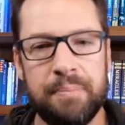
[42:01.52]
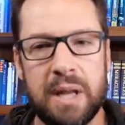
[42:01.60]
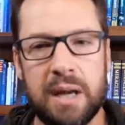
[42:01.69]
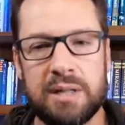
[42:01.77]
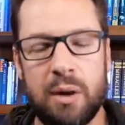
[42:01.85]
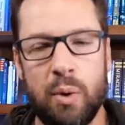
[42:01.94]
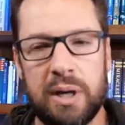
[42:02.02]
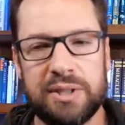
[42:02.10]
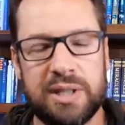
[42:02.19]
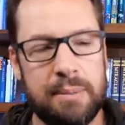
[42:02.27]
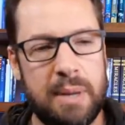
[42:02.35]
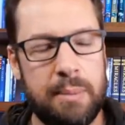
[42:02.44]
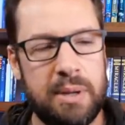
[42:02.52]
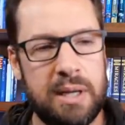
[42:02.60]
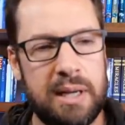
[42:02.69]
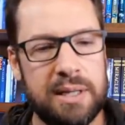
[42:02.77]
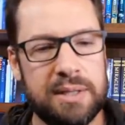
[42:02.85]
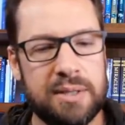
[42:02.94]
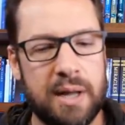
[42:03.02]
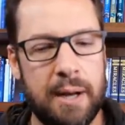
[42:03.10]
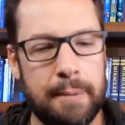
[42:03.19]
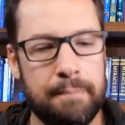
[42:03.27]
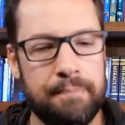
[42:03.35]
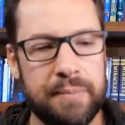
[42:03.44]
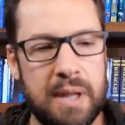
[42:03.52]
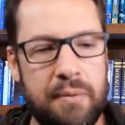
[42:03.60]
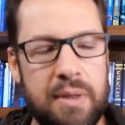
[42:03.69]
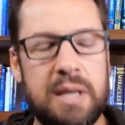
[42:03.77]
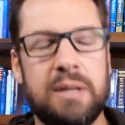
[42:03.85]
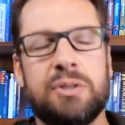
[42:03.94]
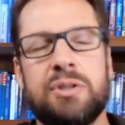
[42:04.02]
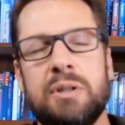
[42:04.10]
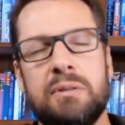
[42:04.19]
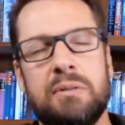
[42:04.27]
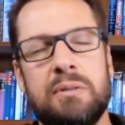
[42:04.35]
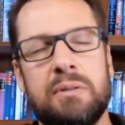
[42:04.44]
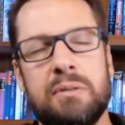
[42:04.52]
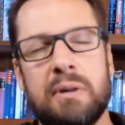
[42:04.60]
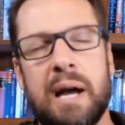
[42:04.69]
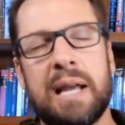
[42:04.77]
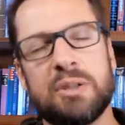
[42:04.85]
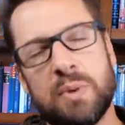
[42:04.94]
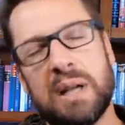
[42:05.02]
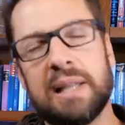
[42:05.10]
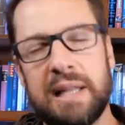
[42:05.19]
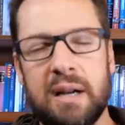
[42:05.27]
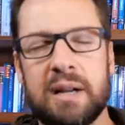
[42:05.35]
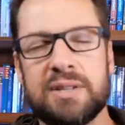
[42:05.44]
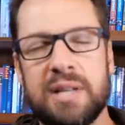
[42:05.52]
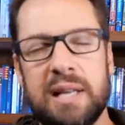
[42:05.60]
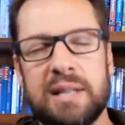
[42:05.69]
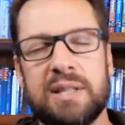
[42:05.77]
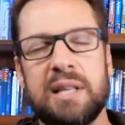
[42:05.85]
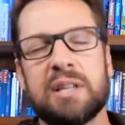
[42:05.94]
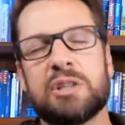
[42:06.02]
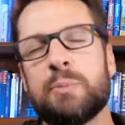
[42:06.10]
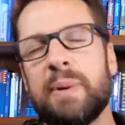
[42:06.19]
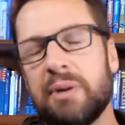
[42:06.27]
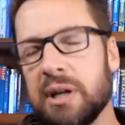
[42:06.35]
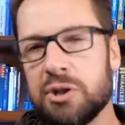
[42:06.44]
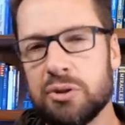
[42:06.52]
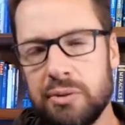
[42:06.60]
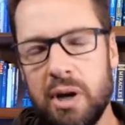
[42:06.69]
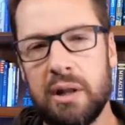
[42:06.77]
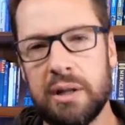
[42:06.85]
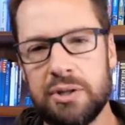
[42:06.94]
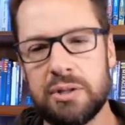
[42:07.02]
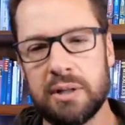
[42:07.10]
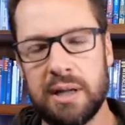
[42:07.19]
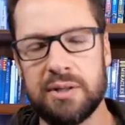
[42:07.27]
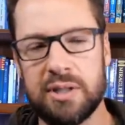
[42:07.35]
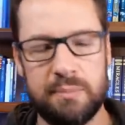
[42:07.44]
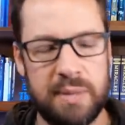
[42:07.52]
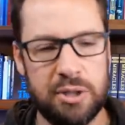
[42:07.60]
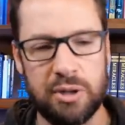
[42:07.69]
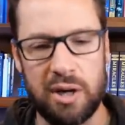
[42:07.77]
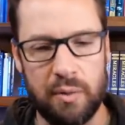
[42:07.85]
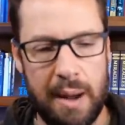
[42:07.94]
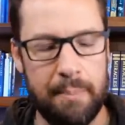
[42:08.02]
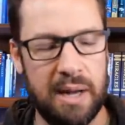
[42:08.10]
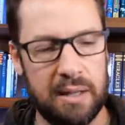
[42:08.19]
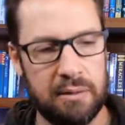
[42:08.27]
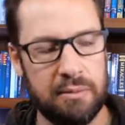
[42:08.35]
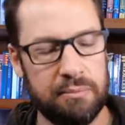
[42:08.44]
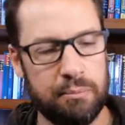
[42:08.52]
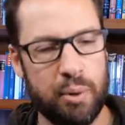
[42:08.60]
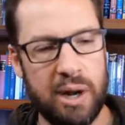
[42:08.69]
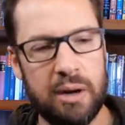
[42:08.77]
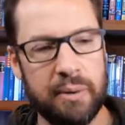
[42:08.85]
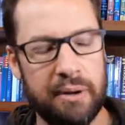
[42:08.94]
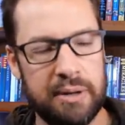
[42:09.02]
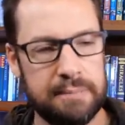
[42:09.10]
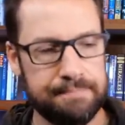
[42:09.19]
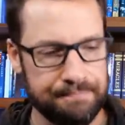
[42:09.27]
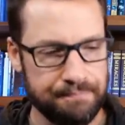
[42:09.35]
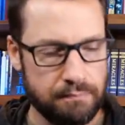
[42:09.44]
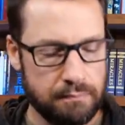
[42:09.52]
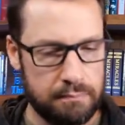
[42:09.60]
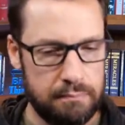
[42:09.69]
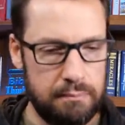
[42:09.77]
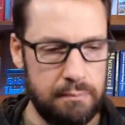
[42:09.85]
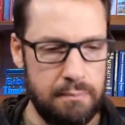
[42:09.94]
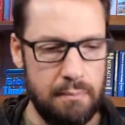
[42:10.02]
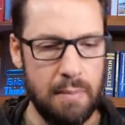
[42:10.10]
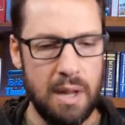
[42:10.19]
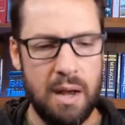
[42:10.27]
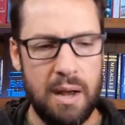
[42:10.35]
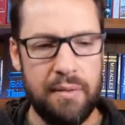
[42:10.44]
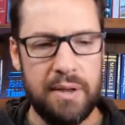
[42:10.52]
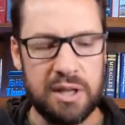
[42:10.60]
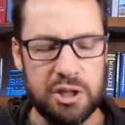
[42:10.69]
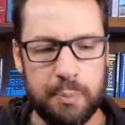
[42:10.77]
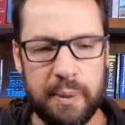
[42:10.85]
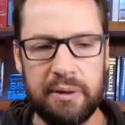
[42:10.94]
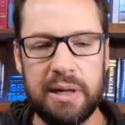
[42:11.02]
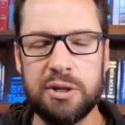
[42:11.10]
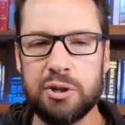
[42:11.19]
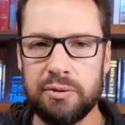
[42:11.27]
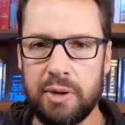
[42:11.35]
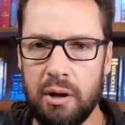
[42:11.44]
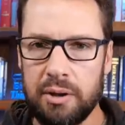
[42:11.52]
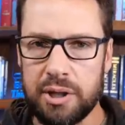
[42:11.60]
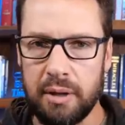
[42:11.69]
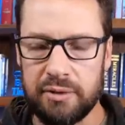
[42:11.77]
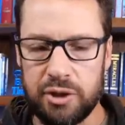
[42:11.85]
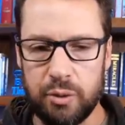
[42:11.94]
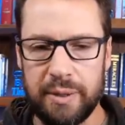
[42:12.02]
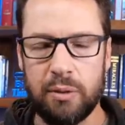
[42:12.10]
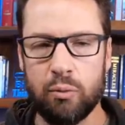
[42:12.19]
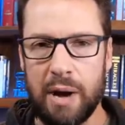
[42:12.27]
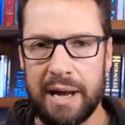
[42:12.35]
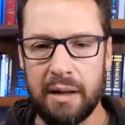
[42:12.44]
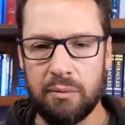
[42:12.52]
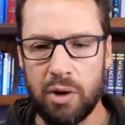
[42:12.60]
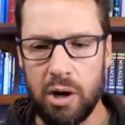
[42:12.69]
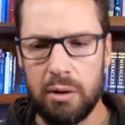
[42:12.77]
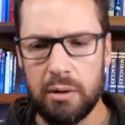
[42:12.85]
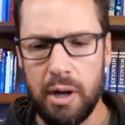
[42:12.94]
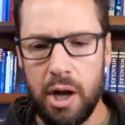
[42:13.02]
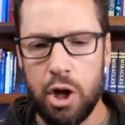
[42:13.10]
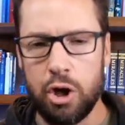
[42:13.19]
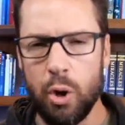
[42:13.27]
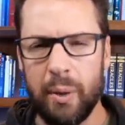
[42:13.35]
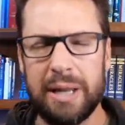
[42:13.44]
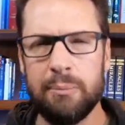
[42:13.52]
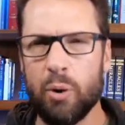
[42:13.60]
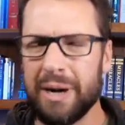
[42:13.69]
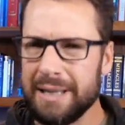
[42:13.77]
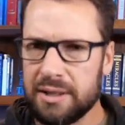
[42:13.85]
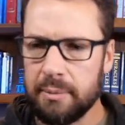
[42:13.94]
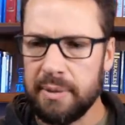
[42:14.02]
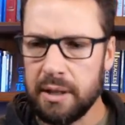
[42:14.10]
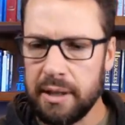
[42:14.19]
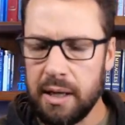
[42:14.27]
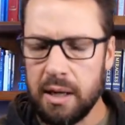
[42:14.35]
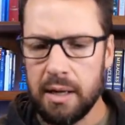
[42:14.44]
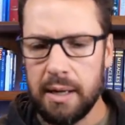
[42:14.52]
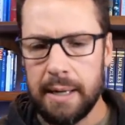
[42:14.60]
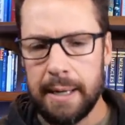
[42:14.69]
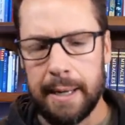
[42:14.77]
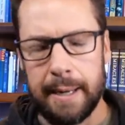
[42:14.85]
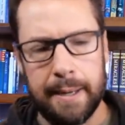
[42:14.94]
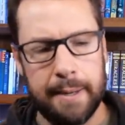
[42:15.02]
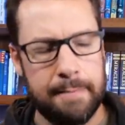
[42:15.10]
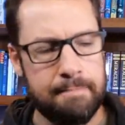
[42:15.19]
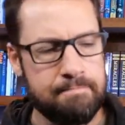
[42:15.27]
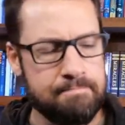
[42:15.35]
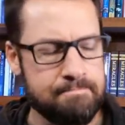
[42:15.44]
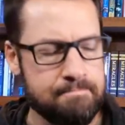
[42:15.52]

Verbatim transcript: Cuz I want to say maybe it's um the I guess what I lean on is saying it's the experiential knowledge. Because this is me trying to wrap my little brain around it. The experiential knowledge of doing right and wrong, knowing it more intimately, um,